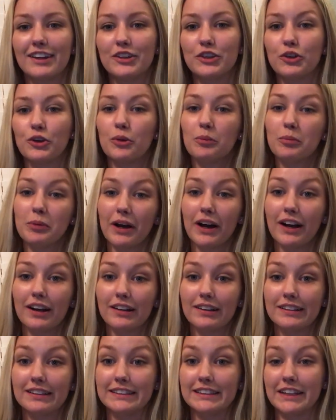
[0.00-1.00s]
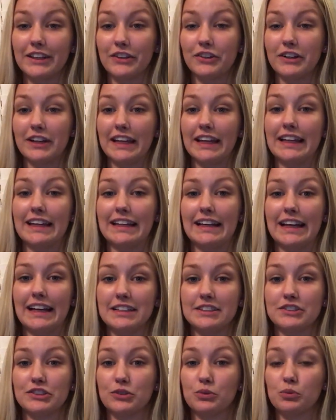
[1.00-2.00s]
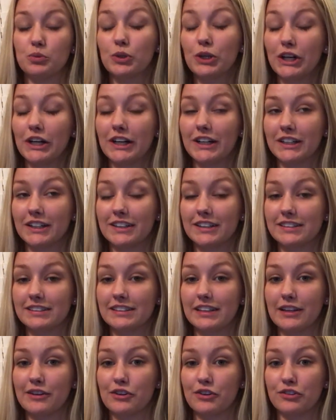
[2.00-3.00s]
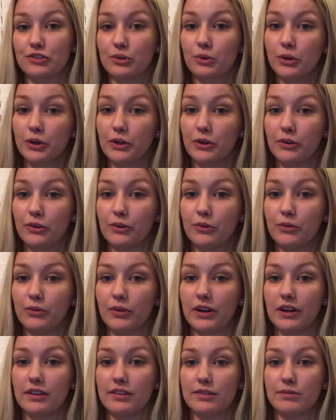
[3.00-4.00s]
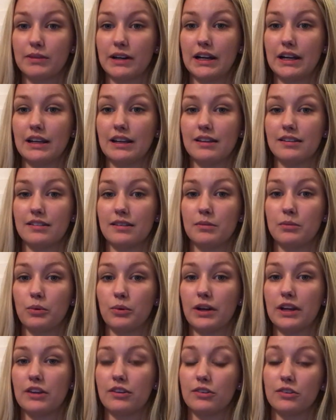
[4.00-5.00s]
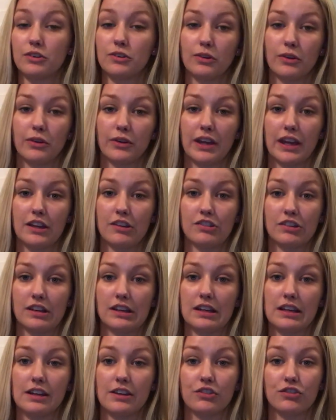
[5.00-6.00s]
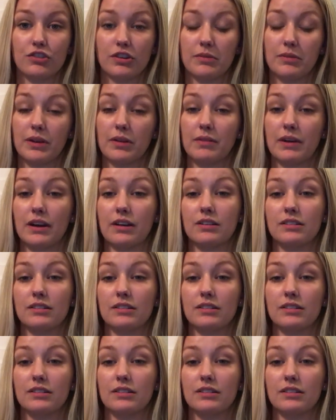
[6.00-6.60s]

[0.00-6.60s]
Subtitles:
Your bug, on the other hand, has to walk on sand or soil, whereas mine can zip away to a new location in extremely